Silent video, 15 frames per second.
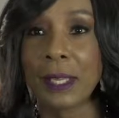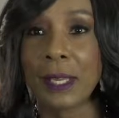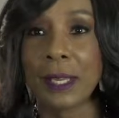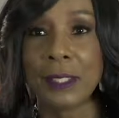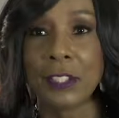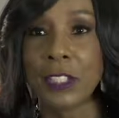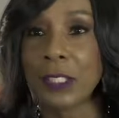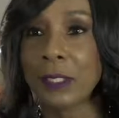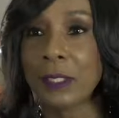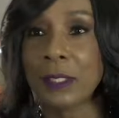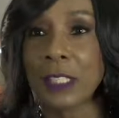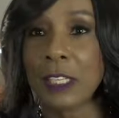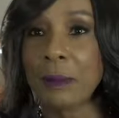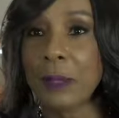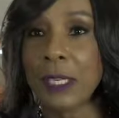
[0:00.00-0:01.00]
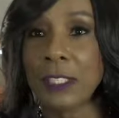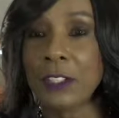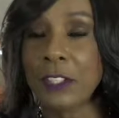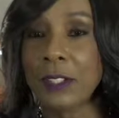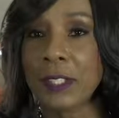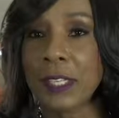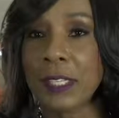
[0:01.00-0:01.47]
And she looked at me and
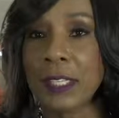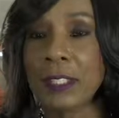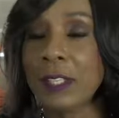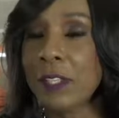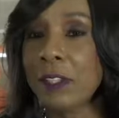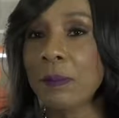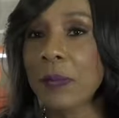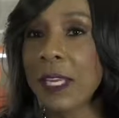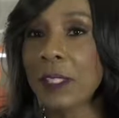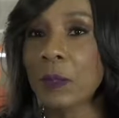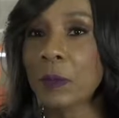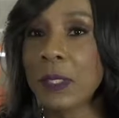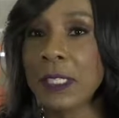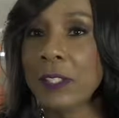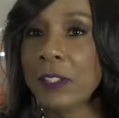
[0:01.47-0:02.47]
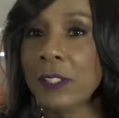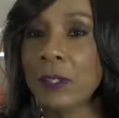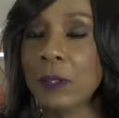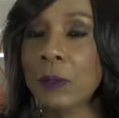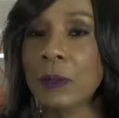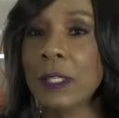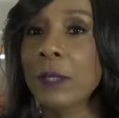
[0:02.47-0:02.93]
she said, it doesn't matter what he
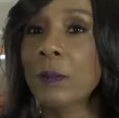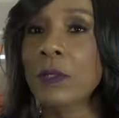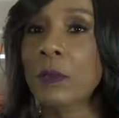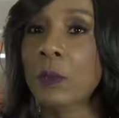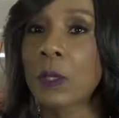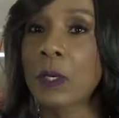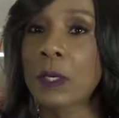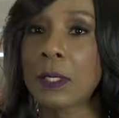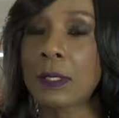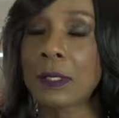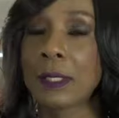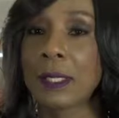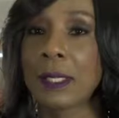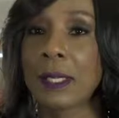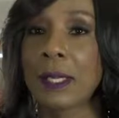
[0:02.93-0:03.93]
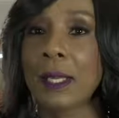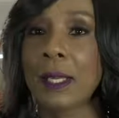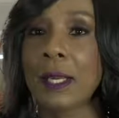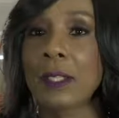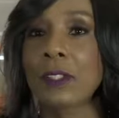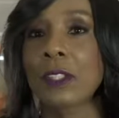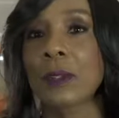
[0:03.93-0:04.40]
stole, it was wrong.
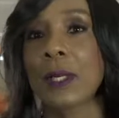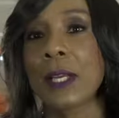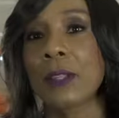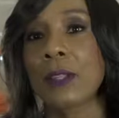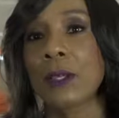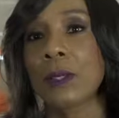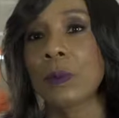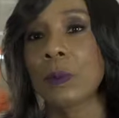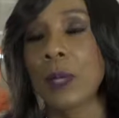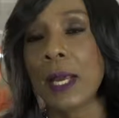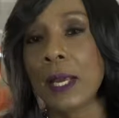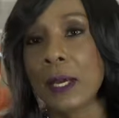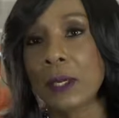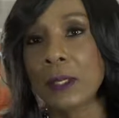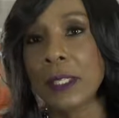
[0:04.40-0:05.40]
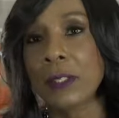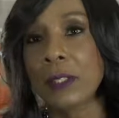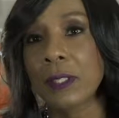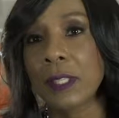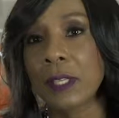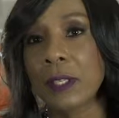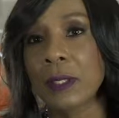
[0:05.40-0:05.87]
And so I thought, wow,
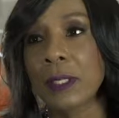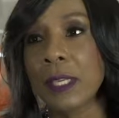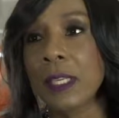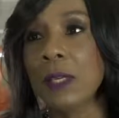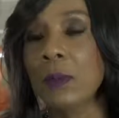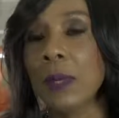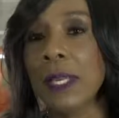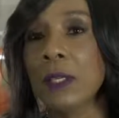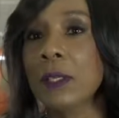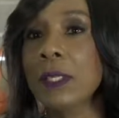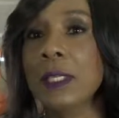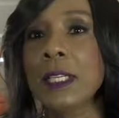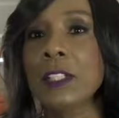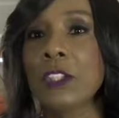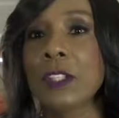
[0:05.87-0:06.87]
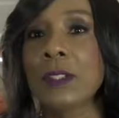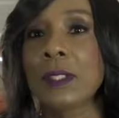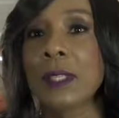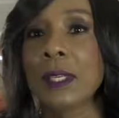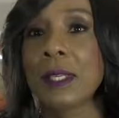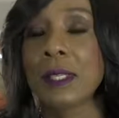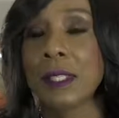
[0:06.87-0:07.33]
isn't there any way, couldn't he
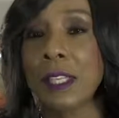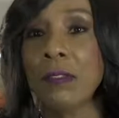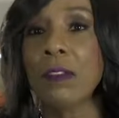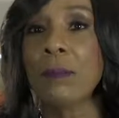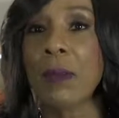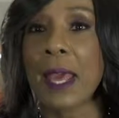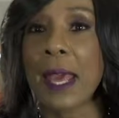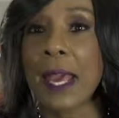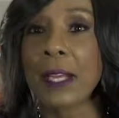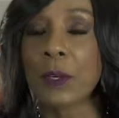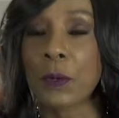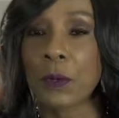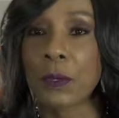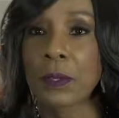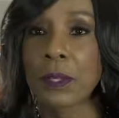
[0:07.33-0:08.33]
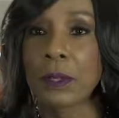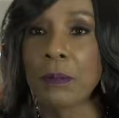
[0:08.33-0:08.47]
just give it back or